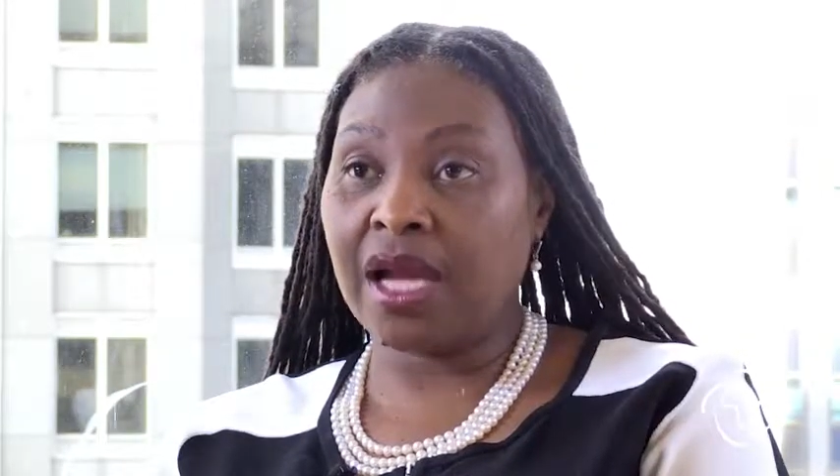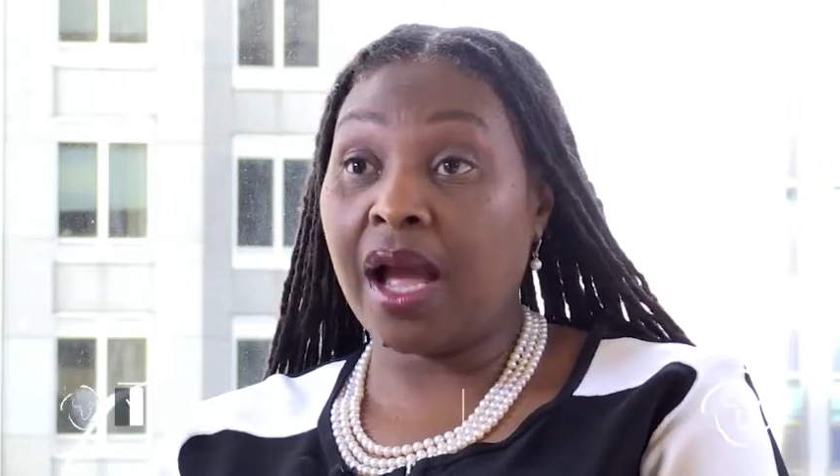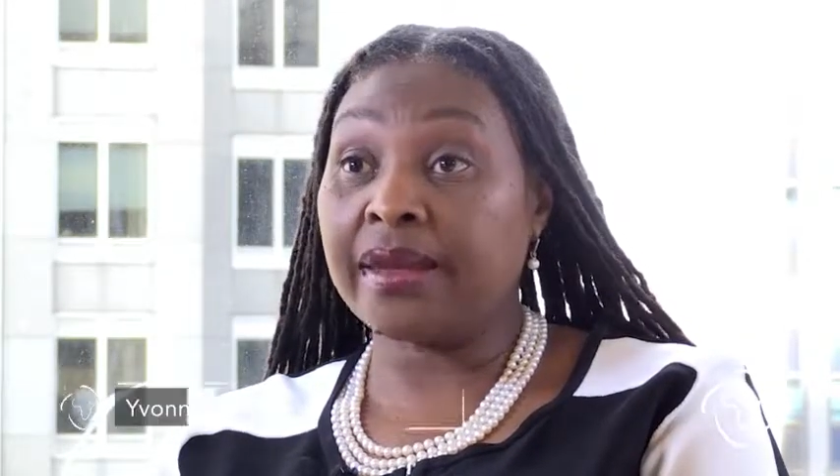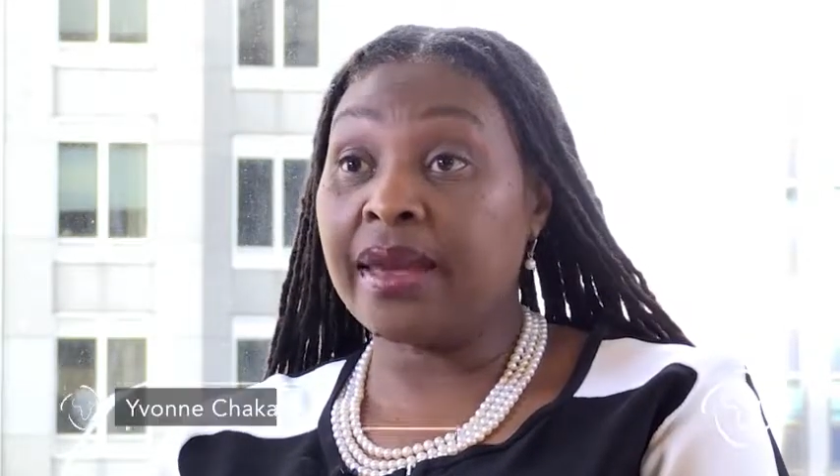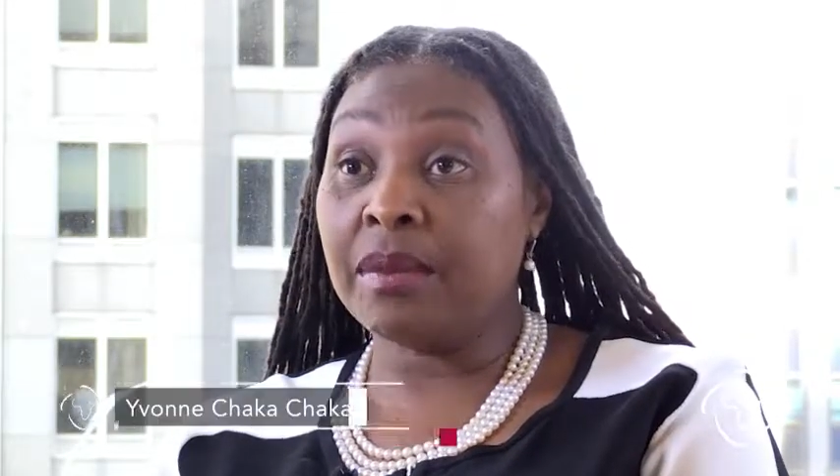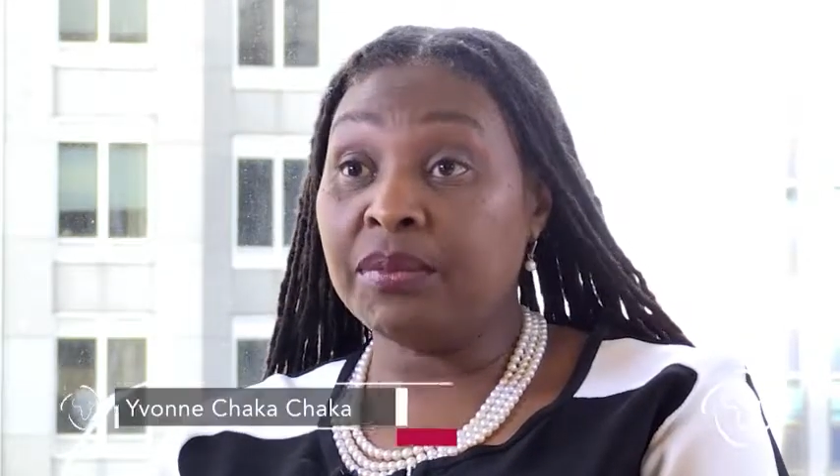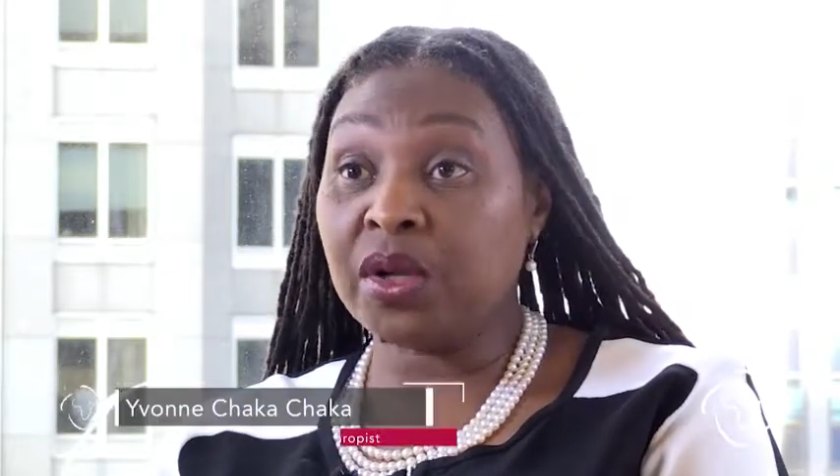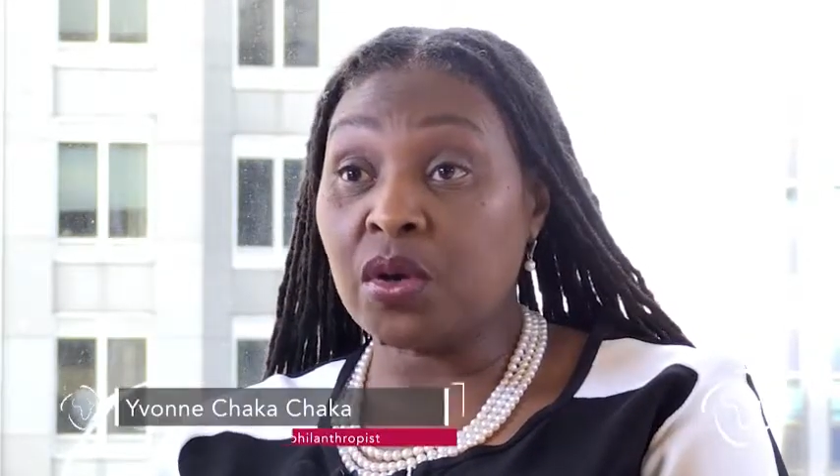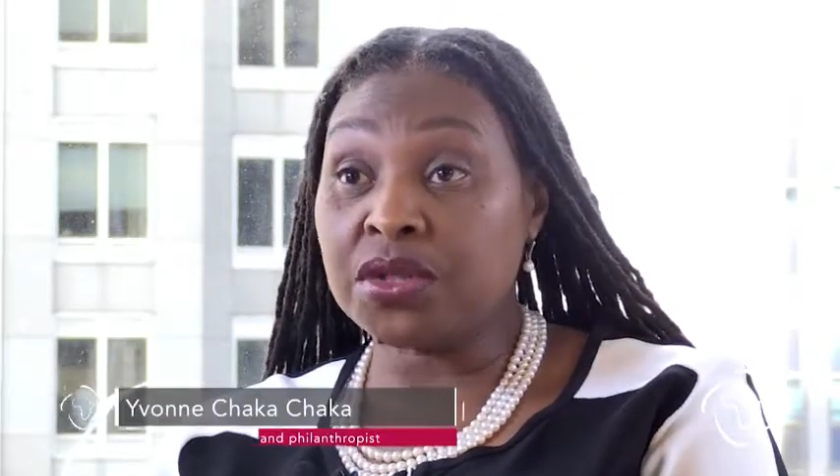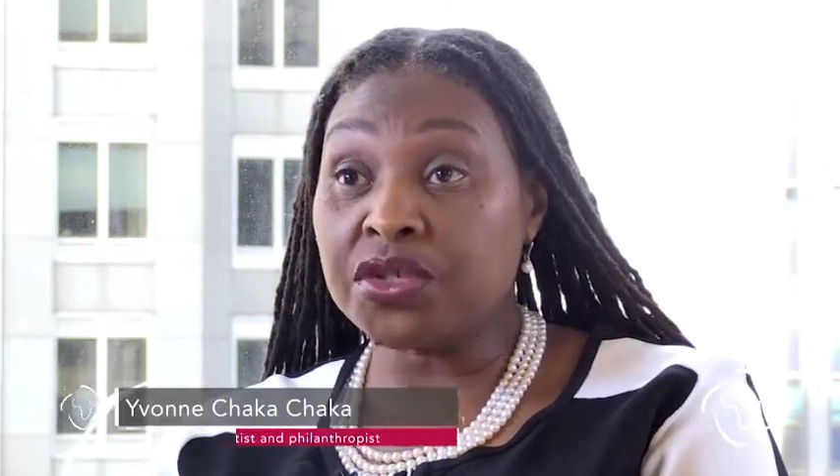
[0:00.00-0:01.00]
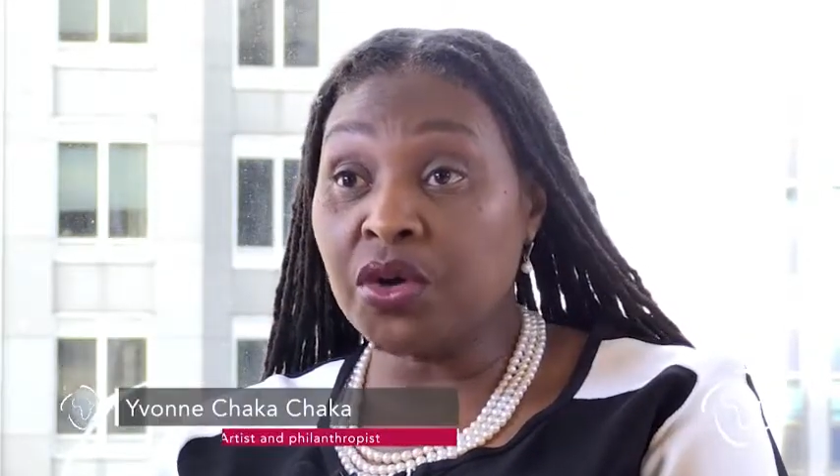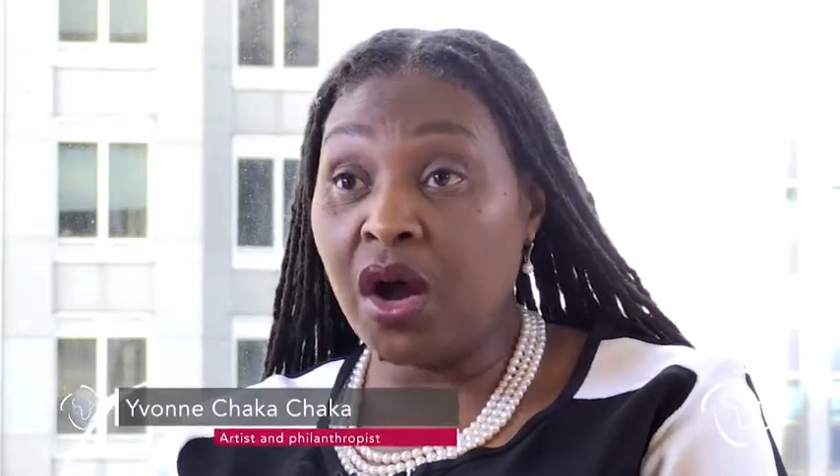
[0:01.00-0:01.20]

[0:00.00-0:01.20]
I am because you